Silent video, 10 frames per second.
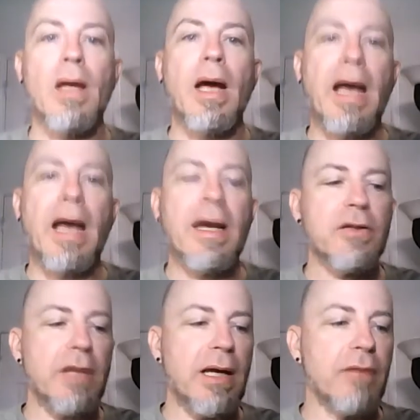I
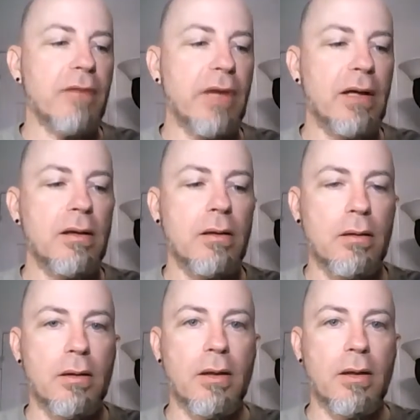actually have
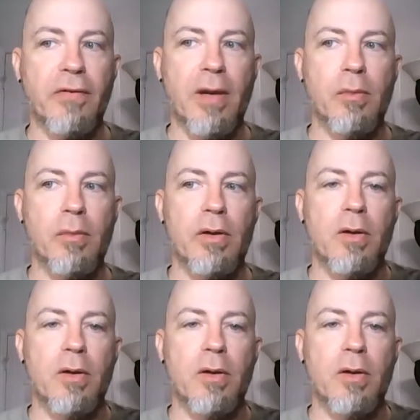enough fabric to